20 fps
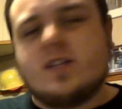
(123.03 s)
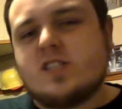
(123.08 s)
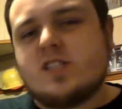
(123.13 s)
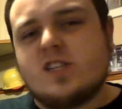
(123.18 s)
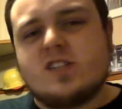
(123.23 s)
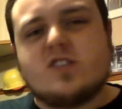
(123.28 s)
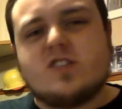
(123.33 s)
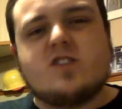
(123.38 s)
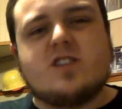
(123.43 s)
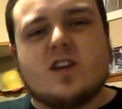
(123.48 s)
It
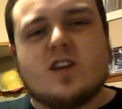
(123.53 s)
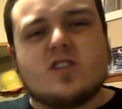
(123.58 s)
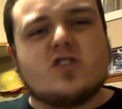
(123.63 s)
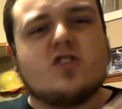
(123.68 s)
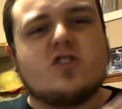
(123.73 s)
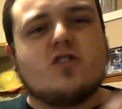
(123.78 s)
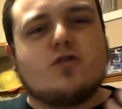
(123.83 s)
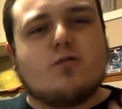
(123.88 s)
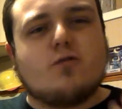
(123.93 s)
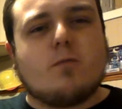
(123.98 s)
just
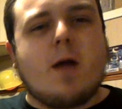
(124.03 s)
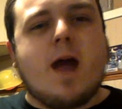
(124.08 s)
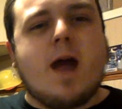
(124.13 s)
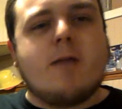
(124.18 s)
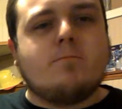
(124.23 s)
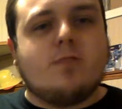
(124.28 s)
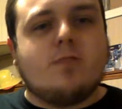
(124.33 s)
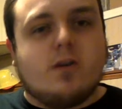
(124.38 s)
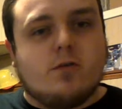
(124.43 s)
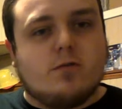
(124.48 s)
doesn't
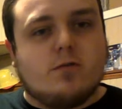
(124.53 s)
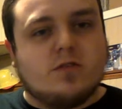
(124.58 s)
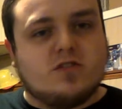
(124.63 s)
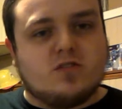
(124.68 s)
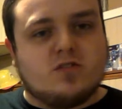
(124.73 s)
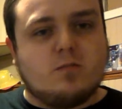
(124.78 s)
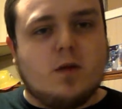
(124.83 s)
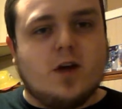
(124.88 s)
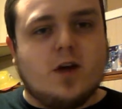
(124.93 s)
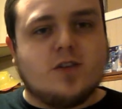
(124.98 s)
grab you
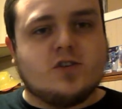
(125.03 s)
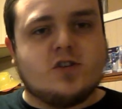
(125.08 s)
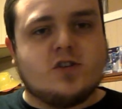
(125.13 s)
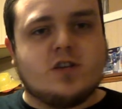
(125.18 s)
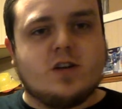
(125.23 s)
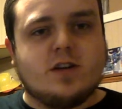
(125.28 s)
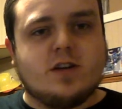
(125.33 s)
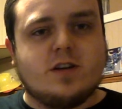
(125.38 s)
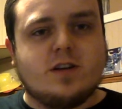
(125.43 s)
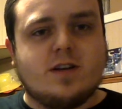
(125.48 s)
as
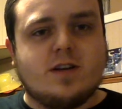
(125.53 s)
much